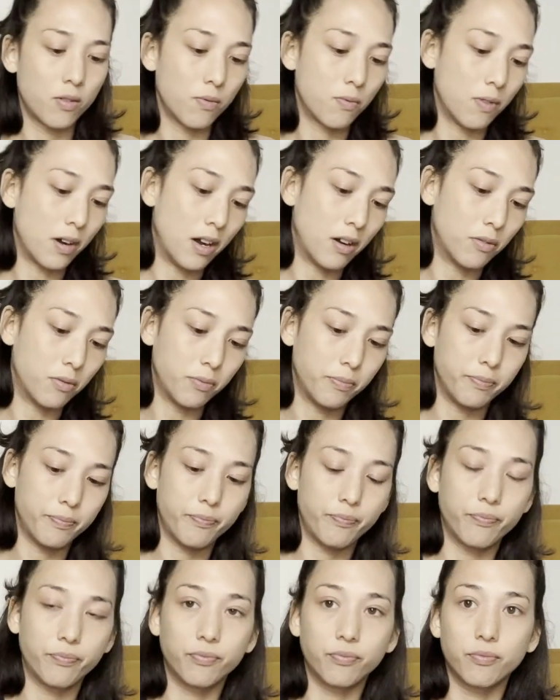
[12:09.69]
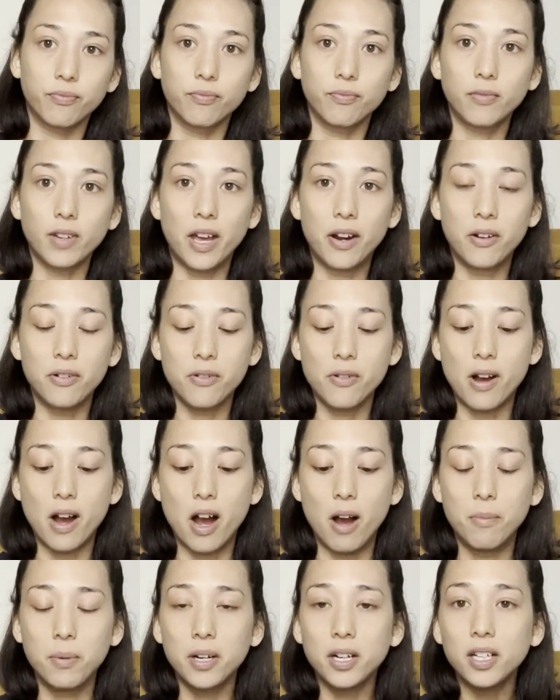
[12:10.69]
Wow. I don't know
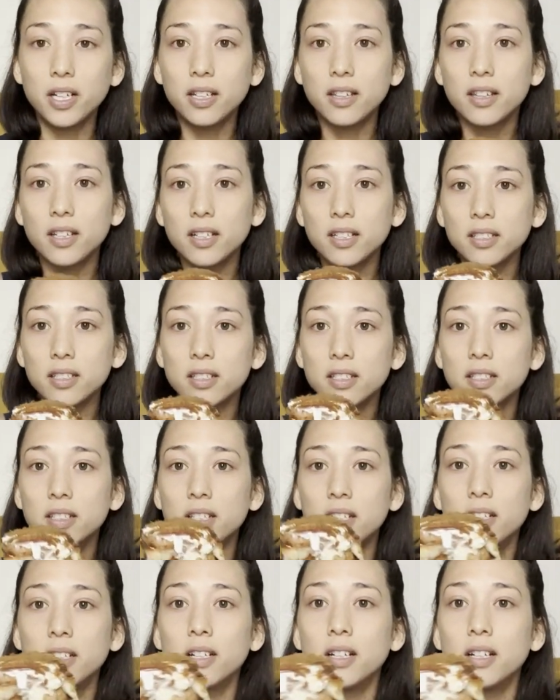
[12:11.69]
how I'm gonna eat this.